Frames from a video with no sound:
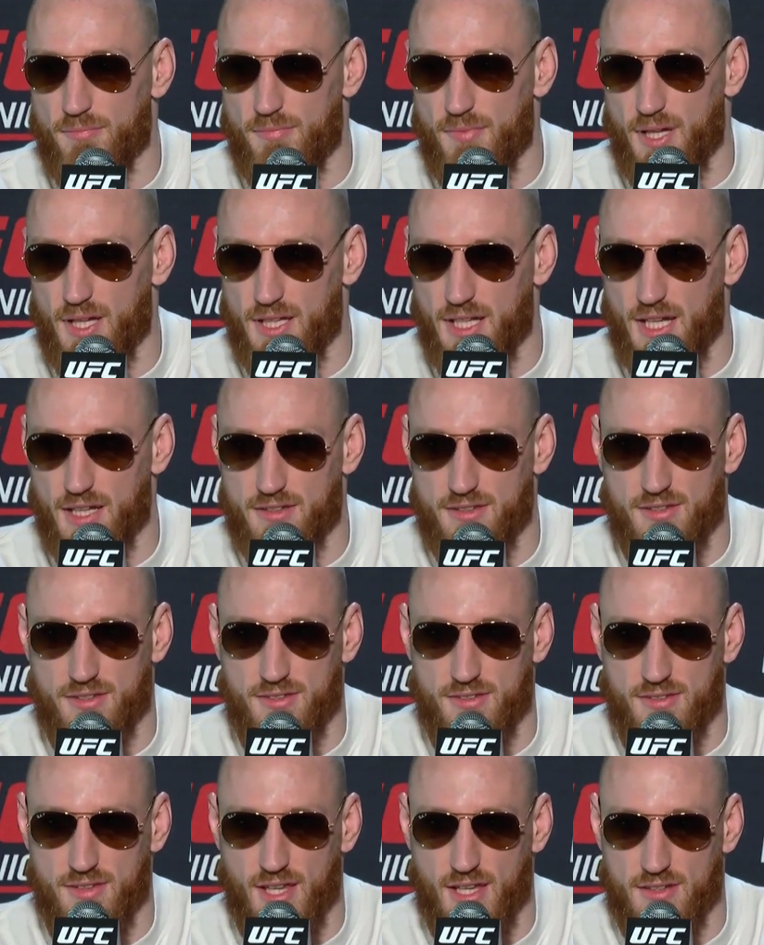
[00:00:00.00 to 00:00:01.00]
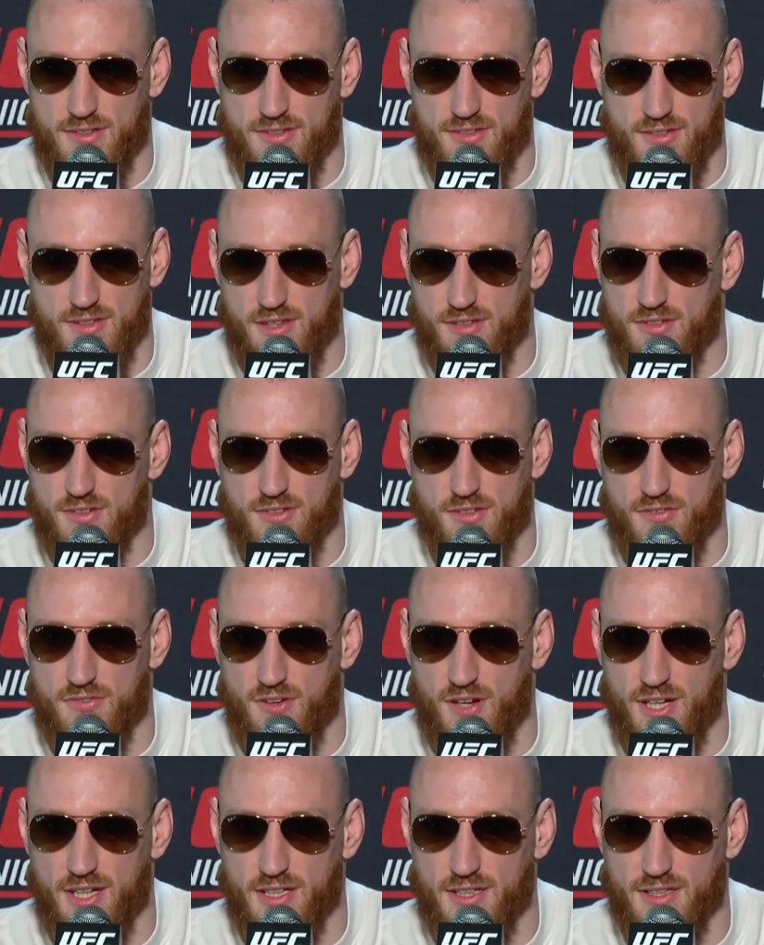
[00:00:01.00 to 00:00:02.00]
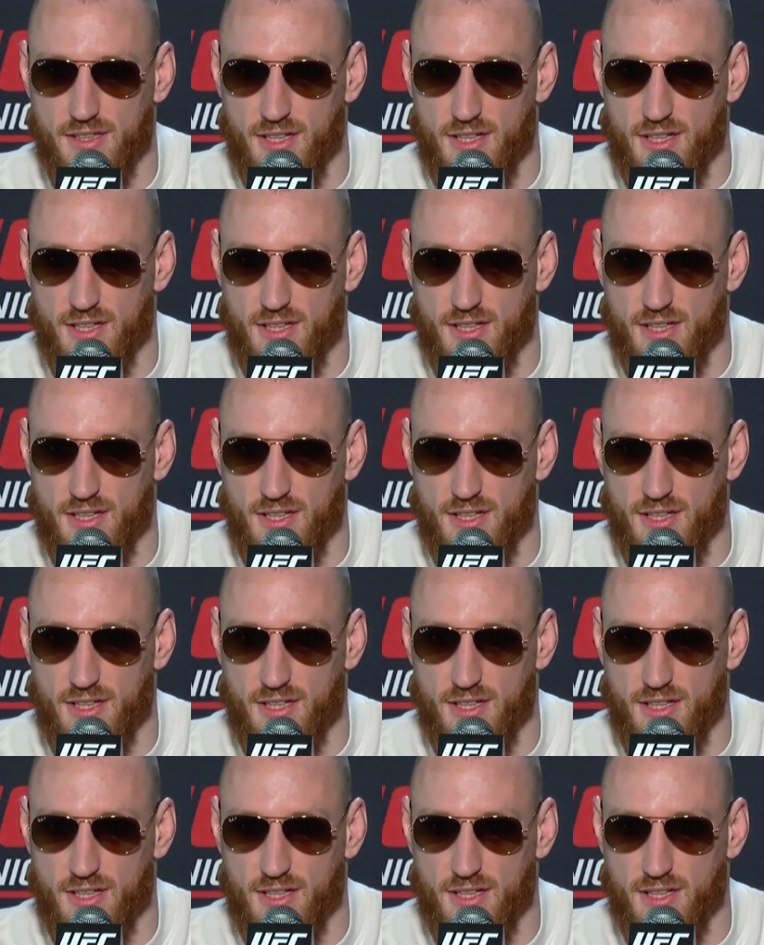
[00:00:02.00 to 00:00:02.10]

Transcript: And this is a fight.